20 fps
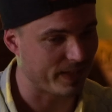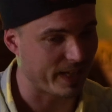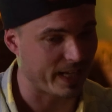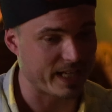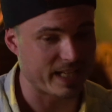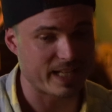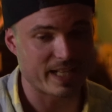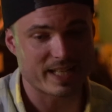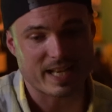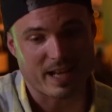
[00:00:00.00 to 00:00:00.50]

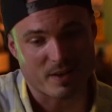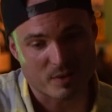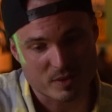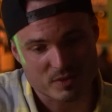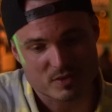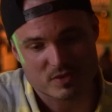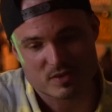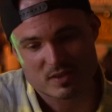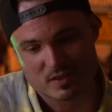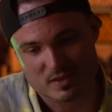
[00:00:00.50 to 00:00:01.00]
hitting it. Now
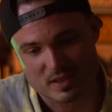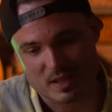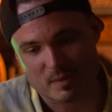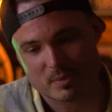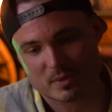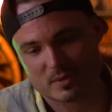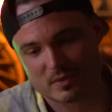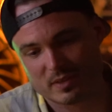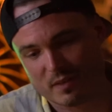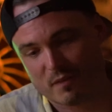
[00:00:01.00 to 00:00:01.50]
there's there's
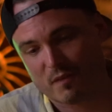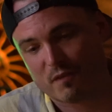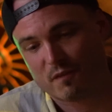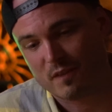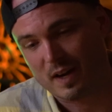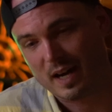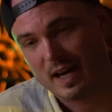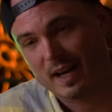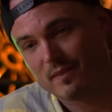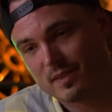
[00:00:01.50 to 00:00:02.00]
typically
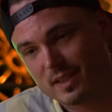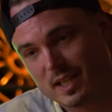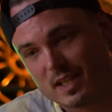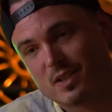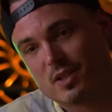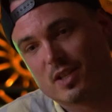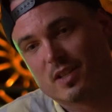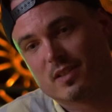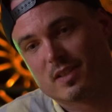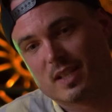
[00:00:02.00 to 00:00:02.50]
five
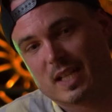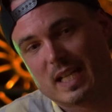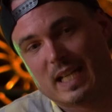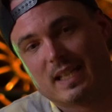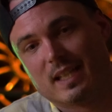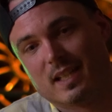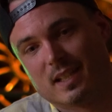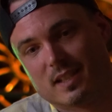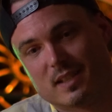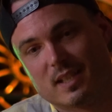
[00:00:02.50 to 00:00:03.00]
digits
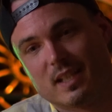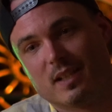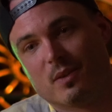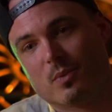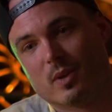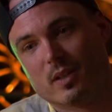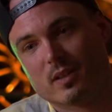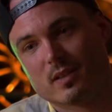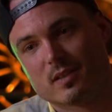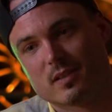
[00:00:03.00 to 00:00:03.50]
in this
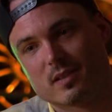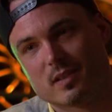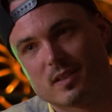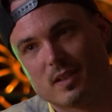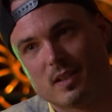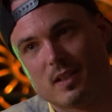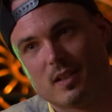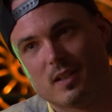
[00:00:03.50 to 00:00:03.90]
sequence.